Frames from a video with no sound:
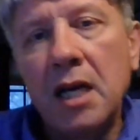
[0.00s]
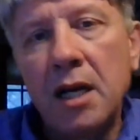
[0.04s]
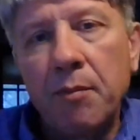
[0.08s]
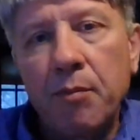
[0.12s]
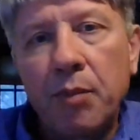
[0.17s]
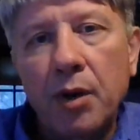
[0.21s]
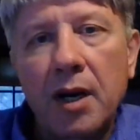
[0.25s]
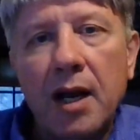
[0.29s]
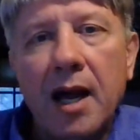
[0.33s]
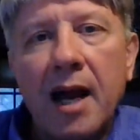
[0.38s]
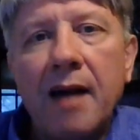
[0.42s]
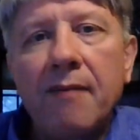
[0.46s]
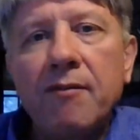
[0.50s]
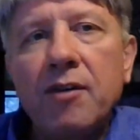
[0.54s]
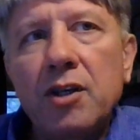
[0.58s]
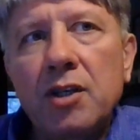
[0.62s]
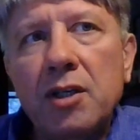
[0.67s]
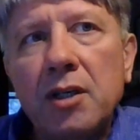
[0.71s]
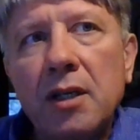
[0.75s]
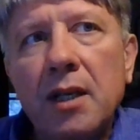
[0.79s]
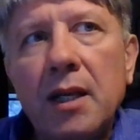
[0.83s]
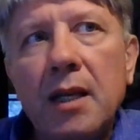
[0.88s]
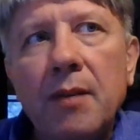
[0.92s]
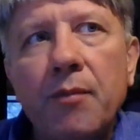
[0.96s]
But
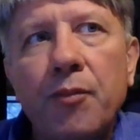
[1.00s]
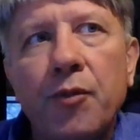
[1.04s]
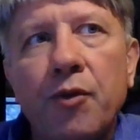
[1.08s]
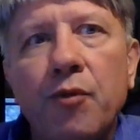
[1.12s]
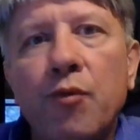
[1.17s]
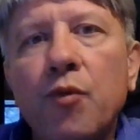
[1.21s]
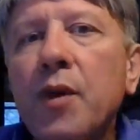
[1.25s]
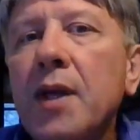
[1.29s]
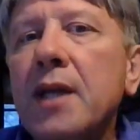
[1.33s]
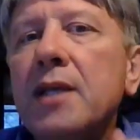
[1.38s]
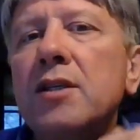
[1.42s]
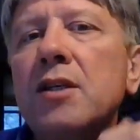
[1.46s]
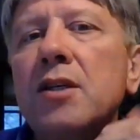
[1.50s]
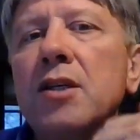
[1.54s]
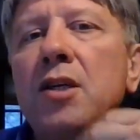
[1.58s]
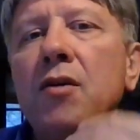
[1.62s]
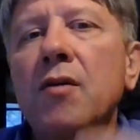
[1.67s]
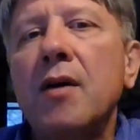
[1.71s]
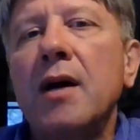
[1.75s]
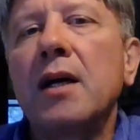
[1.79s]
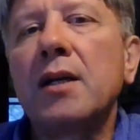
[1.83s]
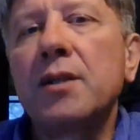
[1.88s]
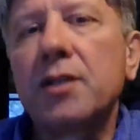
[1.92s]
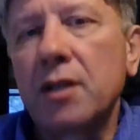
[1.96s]
obviously, the reason
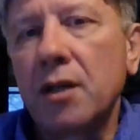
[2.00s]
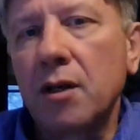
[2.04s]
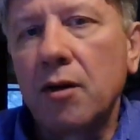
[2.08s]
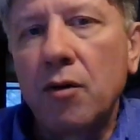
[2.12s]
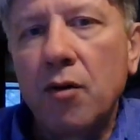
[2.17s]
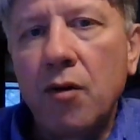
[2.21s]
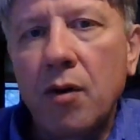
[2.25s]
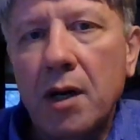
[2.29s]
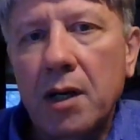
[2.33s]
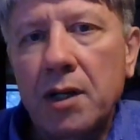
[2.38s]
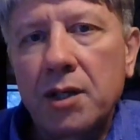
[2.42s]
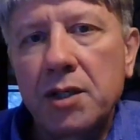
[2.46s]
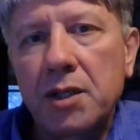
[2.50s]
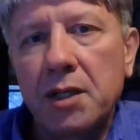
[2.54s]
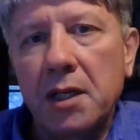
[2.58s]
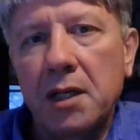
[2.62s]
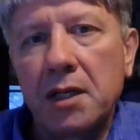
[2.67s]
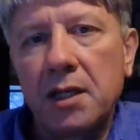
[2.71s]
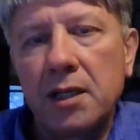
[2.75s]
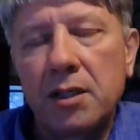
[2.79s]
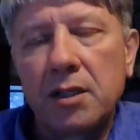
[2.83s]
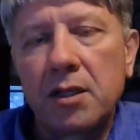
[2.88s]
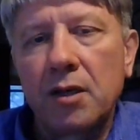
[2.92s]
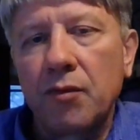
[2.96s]
you ask a
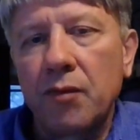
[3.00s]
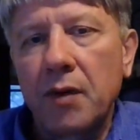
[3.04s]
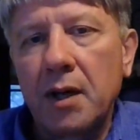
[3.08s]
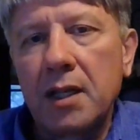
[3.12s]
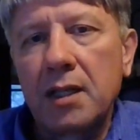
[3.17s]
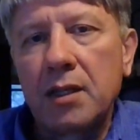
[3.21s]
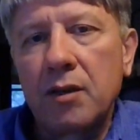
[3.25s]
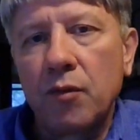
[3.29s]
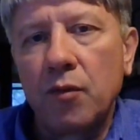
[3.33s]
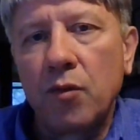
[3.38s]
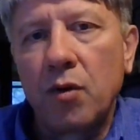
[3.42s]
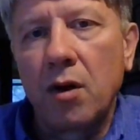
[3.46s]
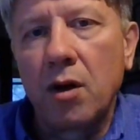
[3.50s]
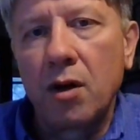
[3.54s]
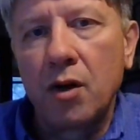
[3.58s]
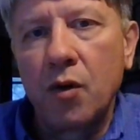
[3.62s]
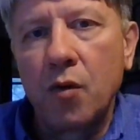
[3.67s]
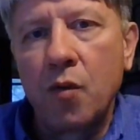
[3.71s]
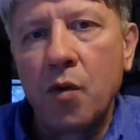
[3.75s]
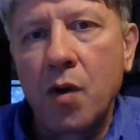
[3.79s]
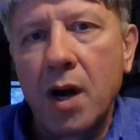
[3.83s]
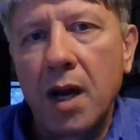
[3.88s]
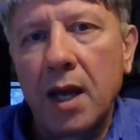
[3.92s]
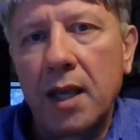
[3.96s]
question, is it right to walk
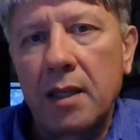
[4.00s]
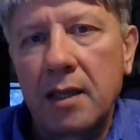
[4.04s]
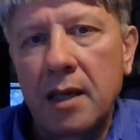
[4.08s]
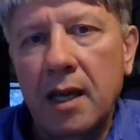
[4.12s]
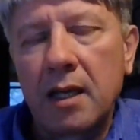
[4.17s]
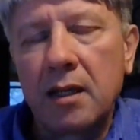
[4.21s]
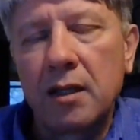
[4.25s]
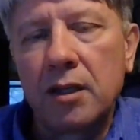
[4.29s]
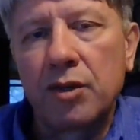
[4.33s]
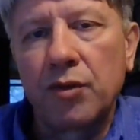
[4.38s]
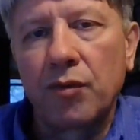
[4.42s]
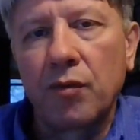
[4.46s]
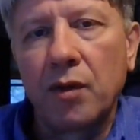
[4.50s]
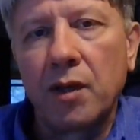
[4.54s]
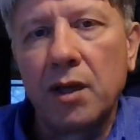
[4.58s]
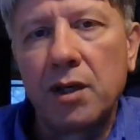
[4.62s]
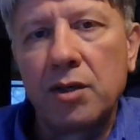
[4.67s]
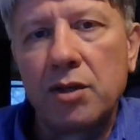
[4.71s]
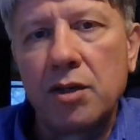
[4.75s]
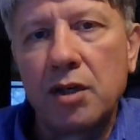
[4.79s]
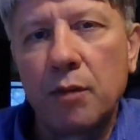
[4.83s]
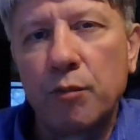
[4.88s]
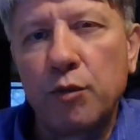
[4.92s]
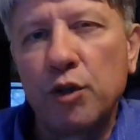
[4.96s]
away, to end this
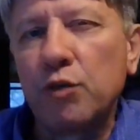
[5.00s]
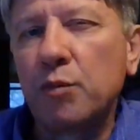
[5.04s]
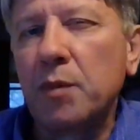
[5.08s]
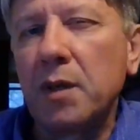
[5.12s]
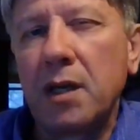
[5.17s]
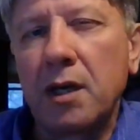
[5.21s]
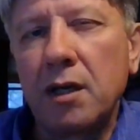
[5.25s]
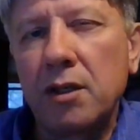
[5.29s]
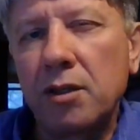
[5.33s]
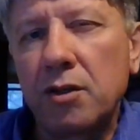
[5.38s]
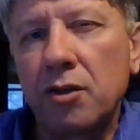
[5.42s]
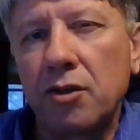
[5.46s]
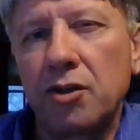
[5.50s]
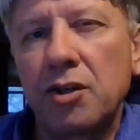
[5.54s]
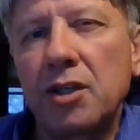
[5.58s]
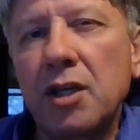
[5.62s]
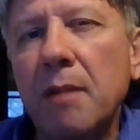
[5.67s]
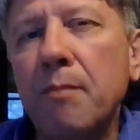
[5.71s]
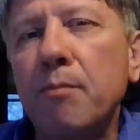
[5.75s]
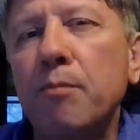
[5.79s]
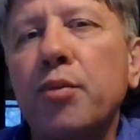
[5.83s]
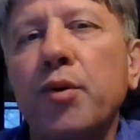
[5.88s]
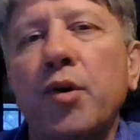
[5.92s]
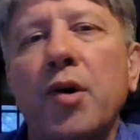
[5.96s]
relationship, is because there's
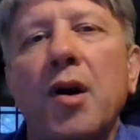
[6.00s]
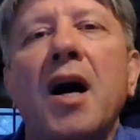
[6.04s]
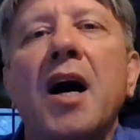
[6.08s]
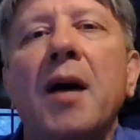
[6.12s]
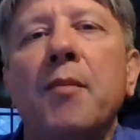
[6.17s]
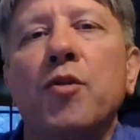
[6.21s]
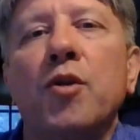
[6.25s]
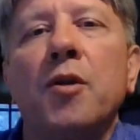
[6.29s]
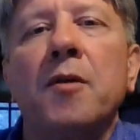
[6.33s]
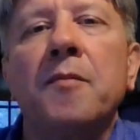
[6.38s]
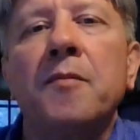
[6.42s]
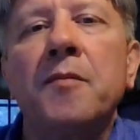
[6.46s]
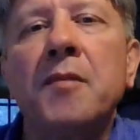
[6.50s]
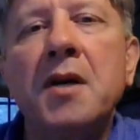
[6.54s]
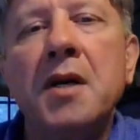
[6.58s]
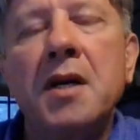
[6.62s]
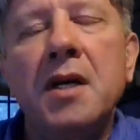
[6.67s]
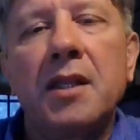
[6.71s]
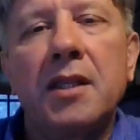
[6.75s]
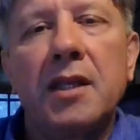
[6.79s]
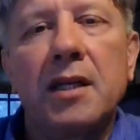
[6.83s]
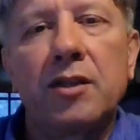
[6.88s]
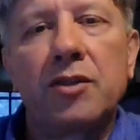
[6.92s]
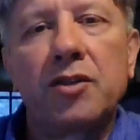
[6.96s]
some problem
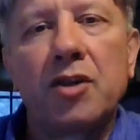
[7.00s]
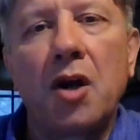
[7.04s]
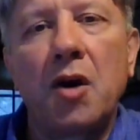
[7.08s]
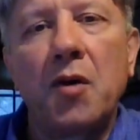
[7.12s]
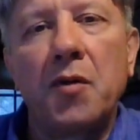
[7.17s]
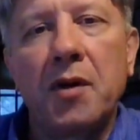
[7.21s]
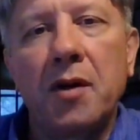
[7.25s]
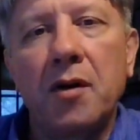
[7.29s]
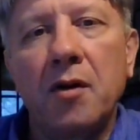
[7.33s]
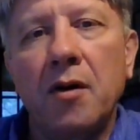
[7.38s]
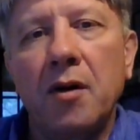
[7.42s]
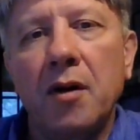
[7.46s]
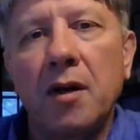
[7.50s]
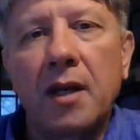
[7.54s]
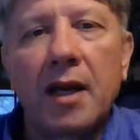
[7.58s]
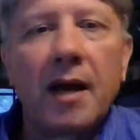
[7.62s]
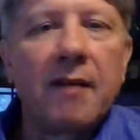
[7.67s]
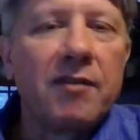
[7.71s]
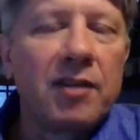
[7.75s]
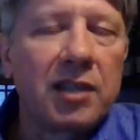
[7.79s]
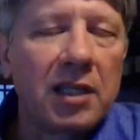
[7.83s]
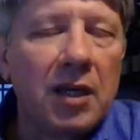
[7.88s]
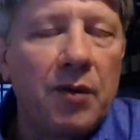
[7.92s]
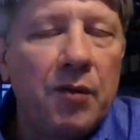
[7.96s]
that's going on.
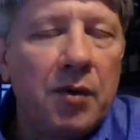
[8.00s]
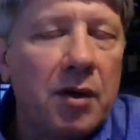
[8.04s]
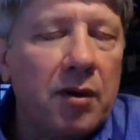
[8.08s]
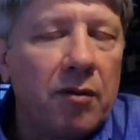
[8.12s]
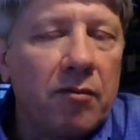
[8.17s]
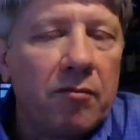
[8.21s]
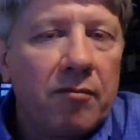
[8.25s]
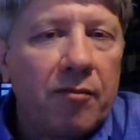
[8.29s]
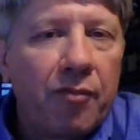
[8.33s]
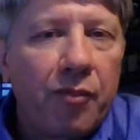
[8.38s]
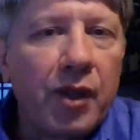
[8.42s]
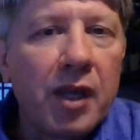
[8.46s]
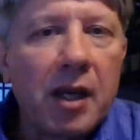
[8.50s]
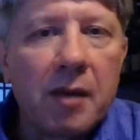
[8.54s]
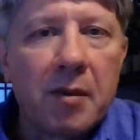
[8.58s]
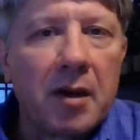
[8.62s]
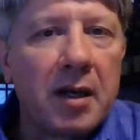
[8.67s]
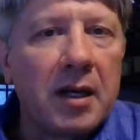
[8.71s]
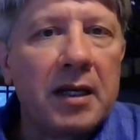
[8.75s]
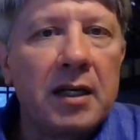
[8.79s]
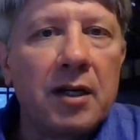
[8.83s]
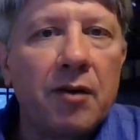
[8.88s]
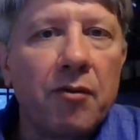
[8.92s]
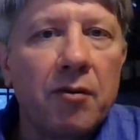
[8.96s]
Obviously, we don't think about
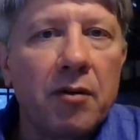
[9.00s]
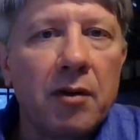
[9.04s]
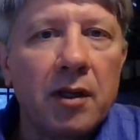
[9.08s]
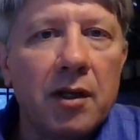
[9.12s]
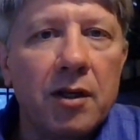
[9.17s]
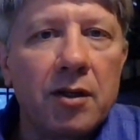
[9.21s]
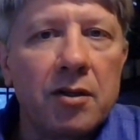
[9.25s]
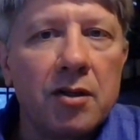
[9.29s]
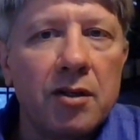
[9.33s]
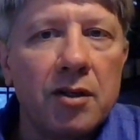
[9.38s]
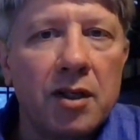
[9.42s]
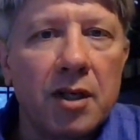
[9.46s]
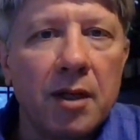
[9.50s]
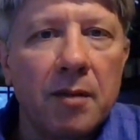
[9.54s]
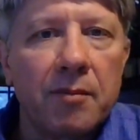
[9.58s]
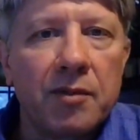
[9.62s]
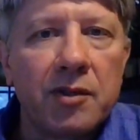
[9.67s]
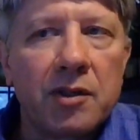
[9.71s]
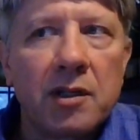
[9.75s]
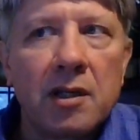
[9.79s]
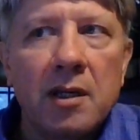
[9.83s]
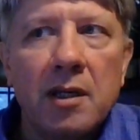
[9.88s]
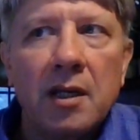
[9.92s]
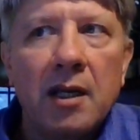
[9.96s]
ending
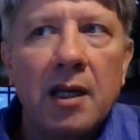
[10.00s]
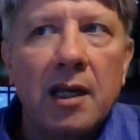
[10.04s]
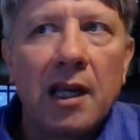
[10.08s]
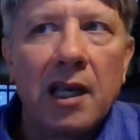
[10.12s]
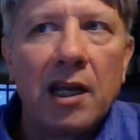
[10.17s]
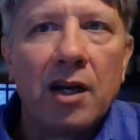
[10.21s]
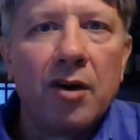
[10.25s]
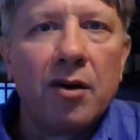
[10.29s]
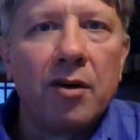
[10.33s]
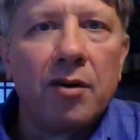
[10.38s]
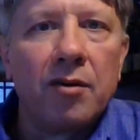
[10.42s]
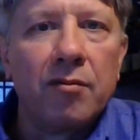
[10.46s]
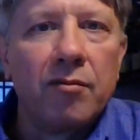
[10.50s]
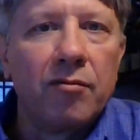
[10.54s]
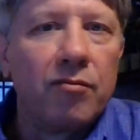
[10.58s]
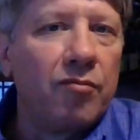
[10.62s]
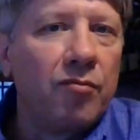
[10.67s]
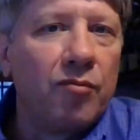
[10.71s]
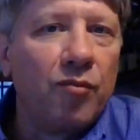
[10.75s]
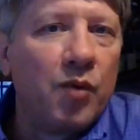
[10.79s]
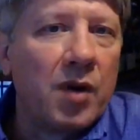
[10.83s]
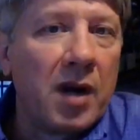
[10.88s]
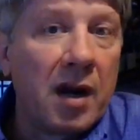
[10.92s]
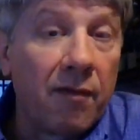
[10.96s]
relationships, you know,
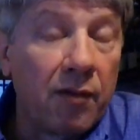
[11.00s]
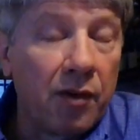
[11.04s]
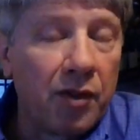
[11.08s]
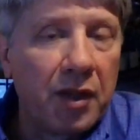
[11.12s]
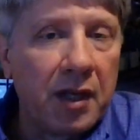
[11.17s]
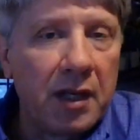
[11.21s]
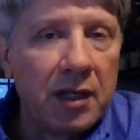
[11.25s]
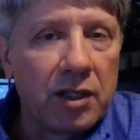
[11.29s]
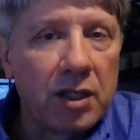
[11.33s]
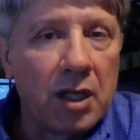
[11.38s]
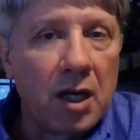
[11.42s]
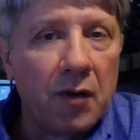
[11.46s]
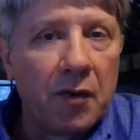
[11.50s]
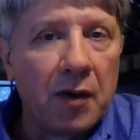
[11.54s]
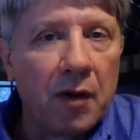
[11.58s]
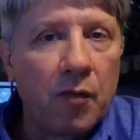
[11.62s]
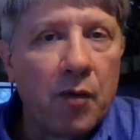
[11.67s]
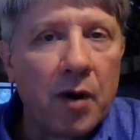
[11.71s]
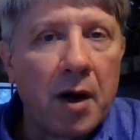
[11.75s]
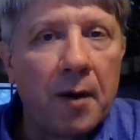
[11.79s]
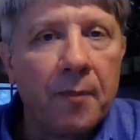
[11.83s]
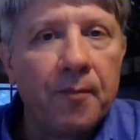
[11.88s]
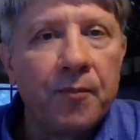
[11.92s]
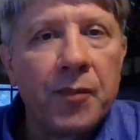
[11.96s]
when everything is going
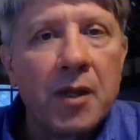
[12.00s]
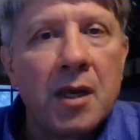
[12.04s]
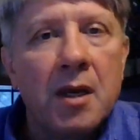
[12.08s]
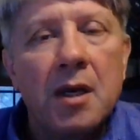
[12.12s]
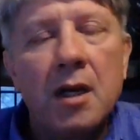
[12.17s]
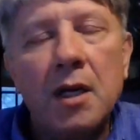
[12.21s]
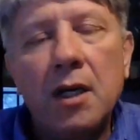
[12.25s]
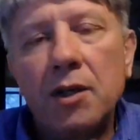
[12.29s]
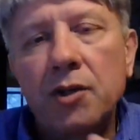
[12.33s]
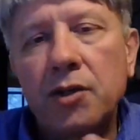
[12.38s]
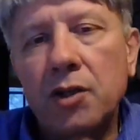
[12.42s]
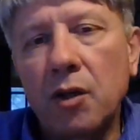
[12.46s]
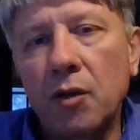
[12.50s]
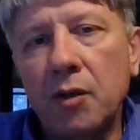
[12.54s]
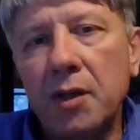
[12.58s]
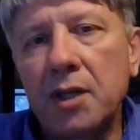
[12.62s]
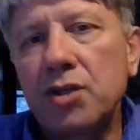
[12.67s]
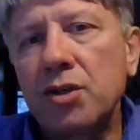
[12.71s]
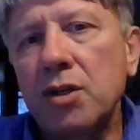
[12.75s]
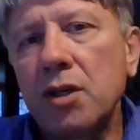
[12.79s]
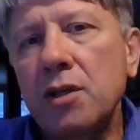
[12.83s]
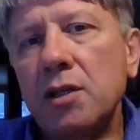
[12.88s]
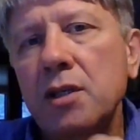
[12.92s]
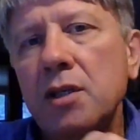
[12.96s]
well. So
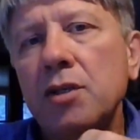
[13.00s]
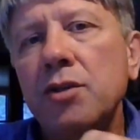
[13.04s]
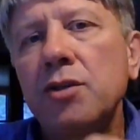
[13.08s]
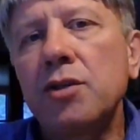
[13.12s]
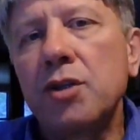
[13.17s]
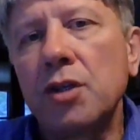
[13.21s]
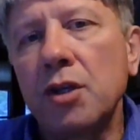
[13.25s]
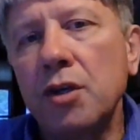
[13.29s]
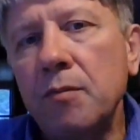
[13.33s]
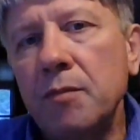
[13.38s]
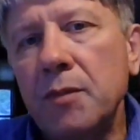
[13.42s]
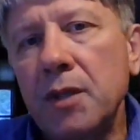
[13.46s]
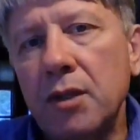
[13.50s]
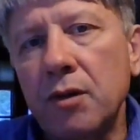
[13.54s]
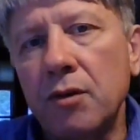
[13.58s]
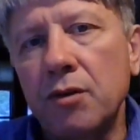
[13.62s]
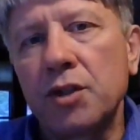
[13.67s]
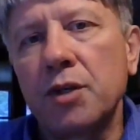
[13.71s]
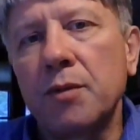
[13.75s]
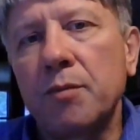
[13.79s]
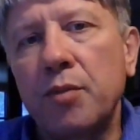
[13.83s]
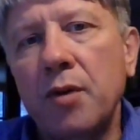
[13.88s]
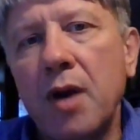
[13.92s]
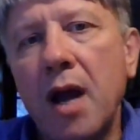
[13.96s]
let's just assume that
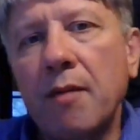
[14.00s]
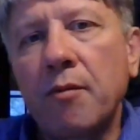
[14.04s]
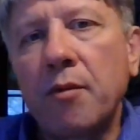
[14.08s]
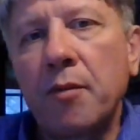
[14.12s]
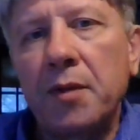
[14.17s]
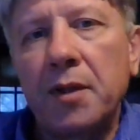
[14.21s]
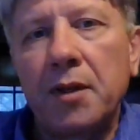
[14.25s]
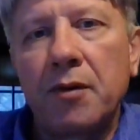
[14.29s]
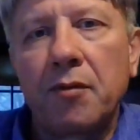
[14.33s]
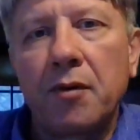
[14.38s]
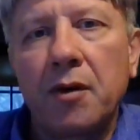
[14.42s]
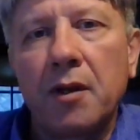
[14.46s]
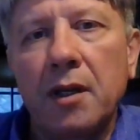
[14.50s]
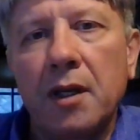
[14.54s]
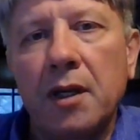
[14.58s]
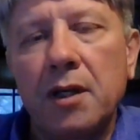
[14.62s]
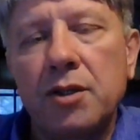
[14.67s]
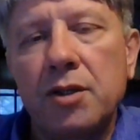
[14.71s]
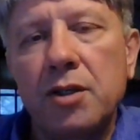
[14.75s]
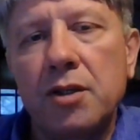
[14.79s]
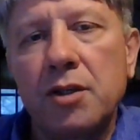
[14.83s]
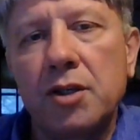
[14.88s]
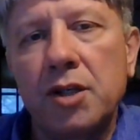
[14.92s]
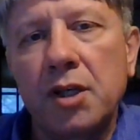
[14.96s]
there's a problem in the
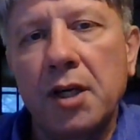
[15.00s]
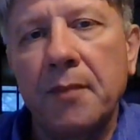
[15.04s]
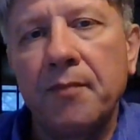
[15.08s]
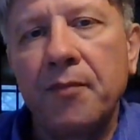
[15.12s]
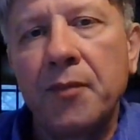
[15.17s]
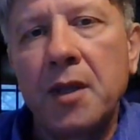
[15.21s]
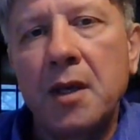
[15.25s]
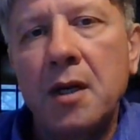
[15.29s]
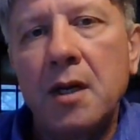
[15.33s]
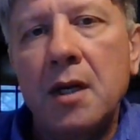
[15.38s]
relationship.